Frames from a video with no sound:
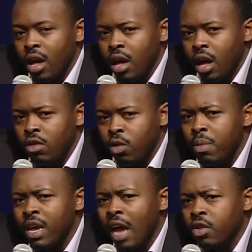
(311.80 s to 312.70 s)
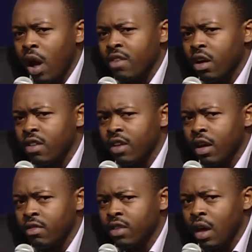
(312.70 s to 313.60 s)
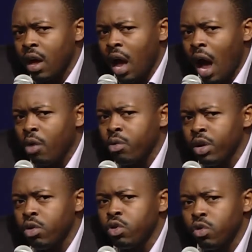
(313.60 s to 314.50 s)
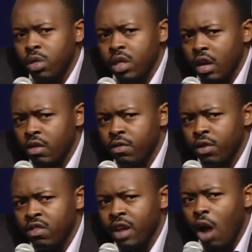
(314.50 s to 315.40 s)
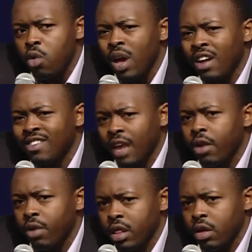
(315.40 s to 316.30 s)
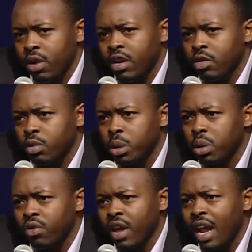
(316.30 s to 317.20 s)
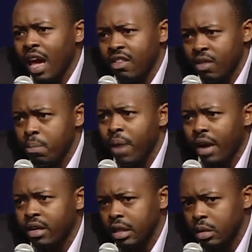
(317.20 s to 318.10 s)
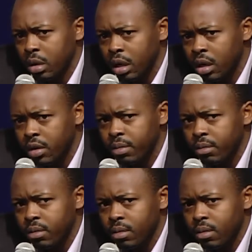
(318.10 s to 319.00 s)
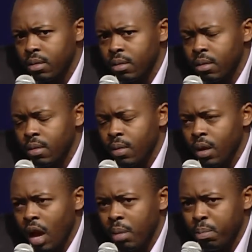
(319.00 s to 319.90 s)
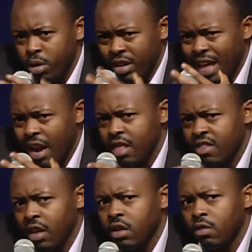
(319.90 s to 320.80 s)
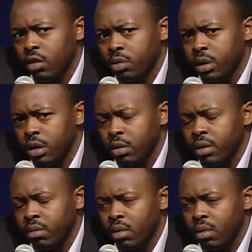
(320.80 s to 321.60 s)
And so we began to ask ourselves, how do we do two things? Firstly, how do we accelerate the rate at which we realize impact in the world? And putting that at the center of what we are doing.